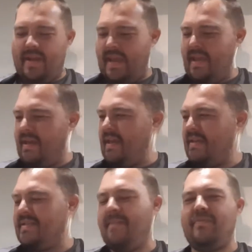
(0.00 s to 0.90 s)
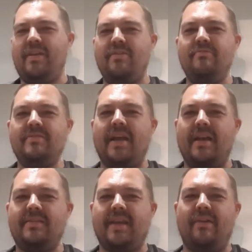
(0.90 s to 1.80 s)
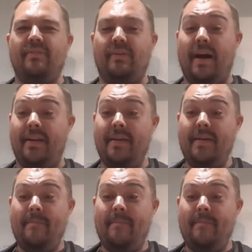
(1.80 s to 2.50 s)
He seemed to use that sound a lot.